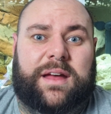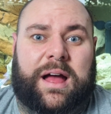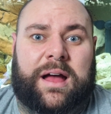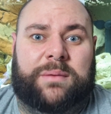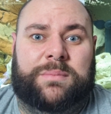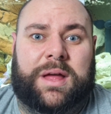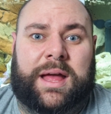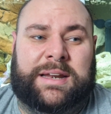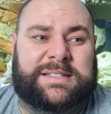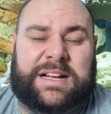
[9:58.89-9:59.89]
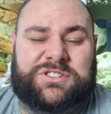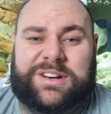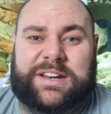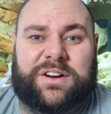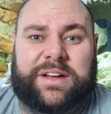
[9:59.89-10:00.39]
And it's
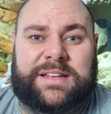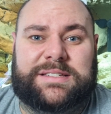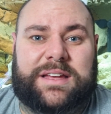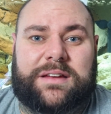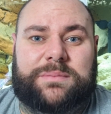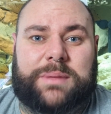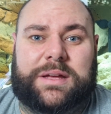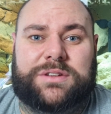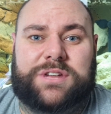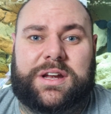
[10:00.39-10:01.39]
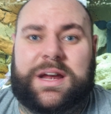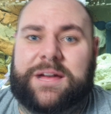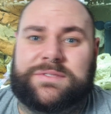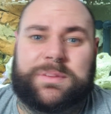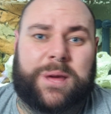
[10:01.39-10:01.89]
actually not easier, because you're gonna
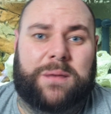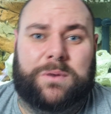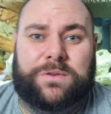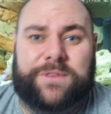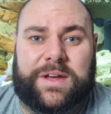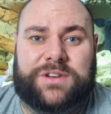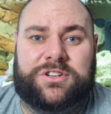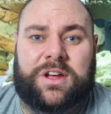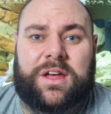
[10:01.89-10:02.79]
have to buy more fish.